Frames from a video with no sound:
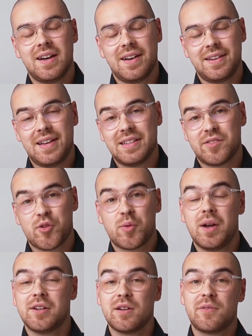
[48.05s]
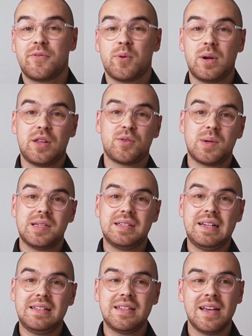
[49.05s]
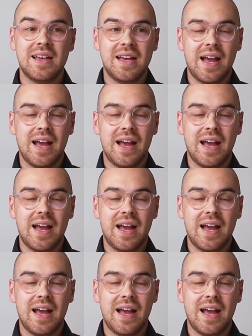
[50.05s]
it has 343 seats,